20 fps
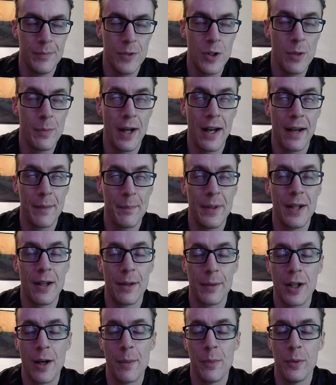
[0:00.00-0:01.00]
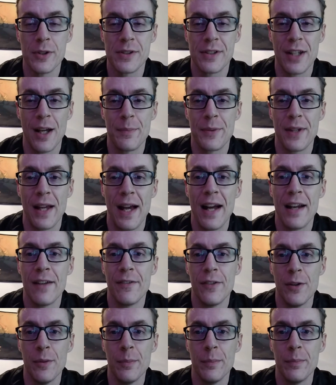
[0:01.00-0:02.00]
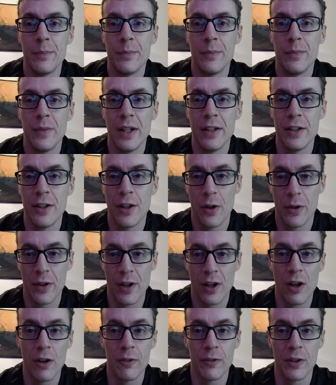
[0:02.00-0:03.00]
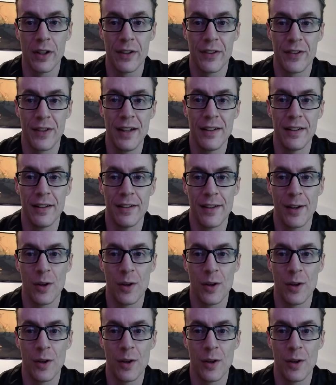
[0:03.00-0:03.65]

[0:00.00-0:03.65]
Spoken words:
you might be a couple of steps ahead of them, and they're overextended.